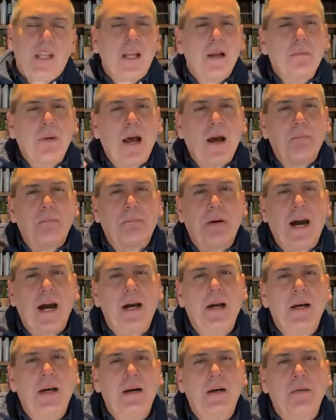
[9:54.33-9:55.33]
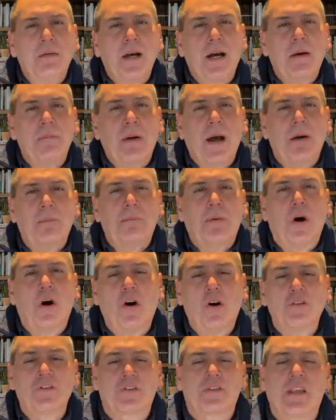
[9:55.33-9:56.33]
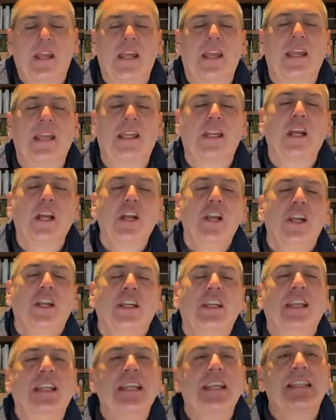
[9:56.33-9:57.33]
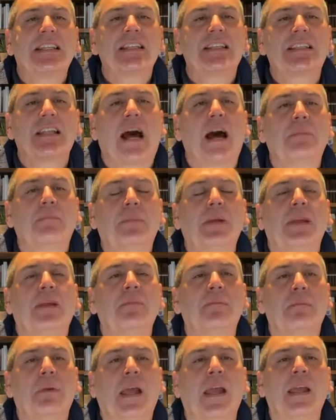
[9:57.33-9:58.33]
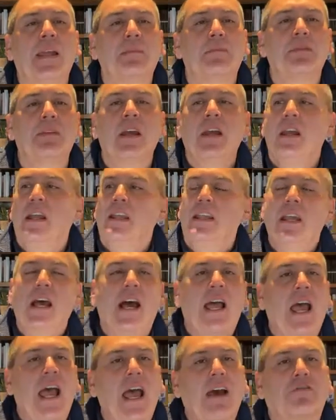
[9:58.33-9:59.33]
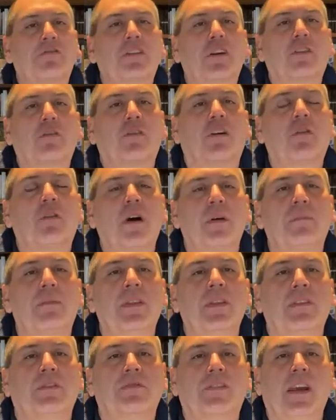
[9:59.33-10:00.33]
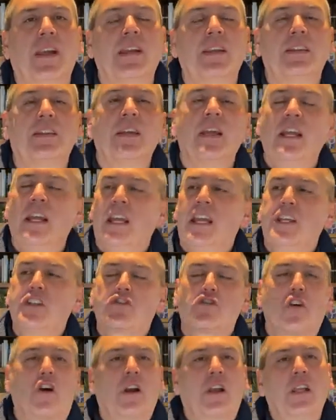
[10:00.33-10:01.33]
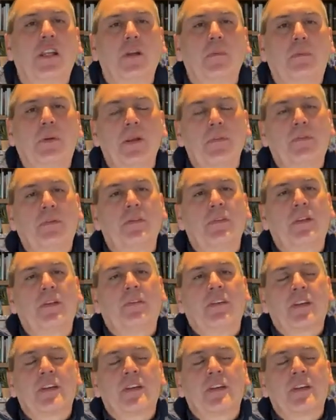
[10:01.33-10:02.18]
about Paul saying you need to stop being babes. You have to grow up in the faith. He's talking to people that have